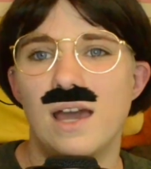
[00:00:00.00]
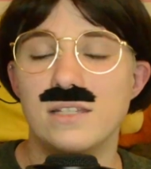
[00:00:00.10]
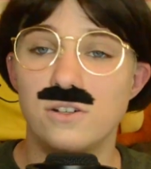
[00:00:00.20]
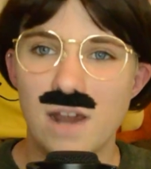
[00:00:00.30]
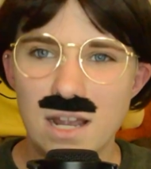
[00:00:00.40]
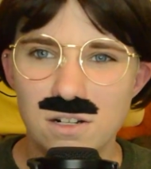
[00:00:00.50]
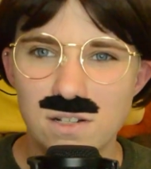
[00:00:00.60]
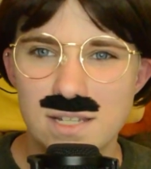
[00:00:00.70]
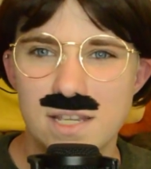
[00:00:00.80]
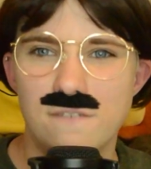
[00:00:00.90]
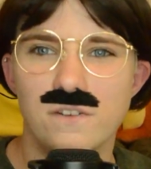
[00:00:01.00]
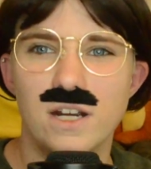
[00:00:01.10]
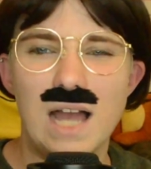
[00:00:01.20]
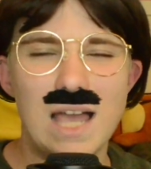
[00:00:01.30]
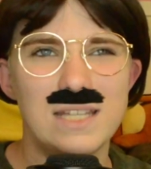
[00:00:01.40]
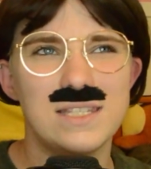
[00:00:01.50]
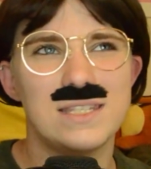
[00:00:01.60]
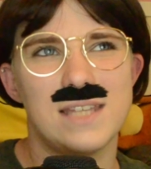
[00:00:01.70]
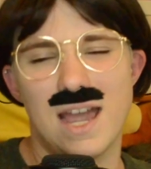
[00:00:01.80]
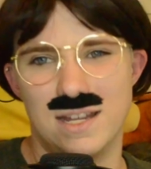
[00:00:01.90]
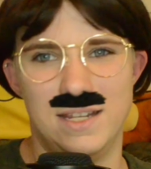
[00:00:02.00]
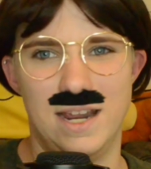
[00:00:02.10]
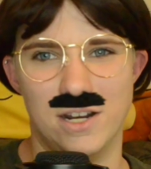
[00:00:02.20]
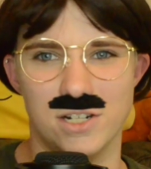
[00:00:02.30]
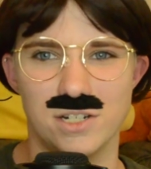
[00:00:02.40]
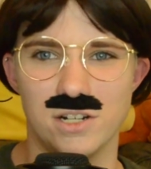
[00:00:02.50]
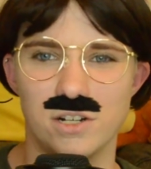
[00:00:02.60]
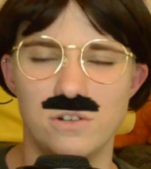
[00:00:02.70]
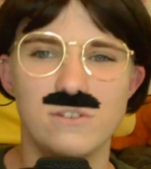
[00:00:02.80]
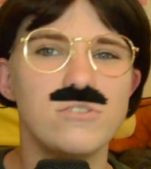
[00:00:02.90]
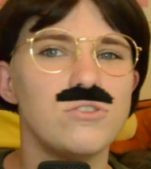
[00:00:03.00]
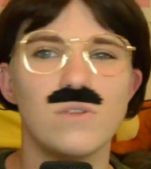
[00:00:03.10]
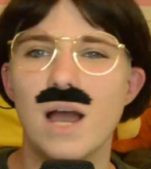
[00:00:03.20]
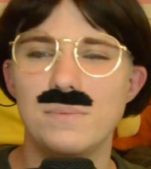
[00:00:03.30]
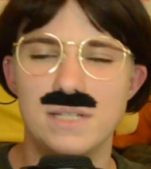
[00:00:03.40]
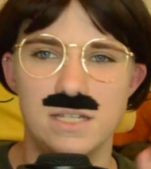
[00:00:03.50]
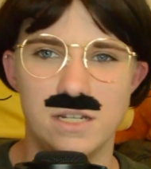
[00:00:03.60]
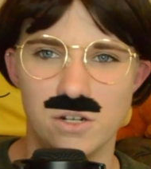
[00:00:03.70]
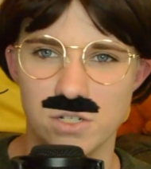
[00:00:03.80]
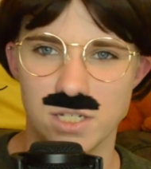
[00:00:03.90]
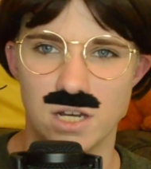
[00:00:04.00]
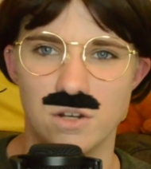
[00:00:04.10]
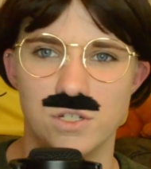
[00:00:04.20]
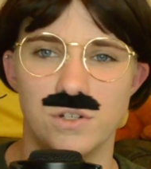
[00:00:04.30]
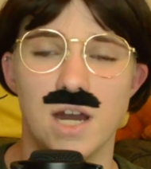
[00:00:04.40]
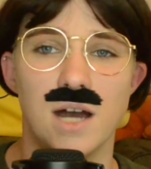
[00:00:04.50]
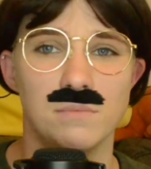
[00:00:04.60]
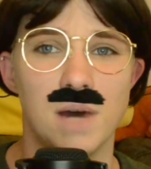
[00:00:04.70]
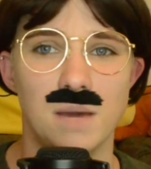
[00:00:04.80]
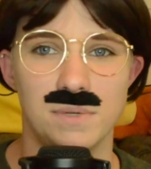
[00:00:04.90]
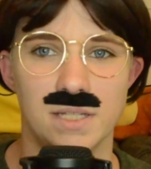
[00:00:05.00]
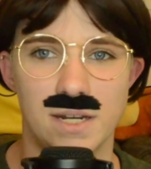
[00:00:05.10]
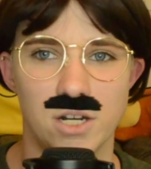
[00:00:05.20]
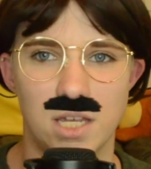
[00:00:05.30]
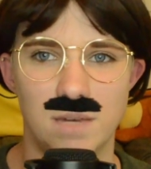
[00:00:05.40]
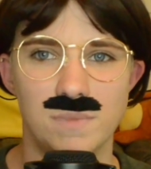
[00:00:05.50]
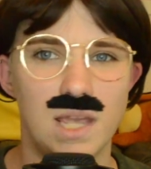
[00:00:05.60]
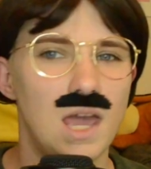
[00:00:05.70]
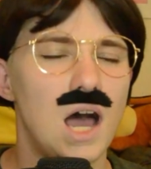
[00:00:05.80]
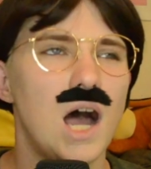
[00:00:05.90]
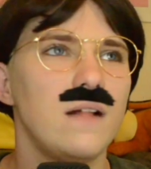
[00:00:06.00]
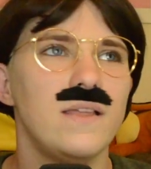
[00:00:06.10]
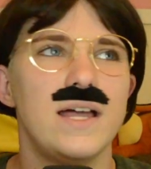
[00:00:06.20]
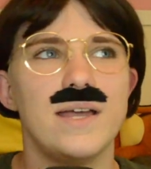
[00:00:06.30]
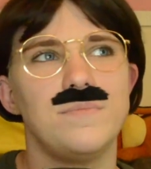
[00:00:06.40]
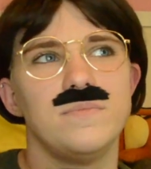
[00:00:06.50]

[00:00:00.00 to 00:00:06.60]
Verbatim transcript: has Graggle as a forgotten side character who was dropped years ago due to unpopularity, a la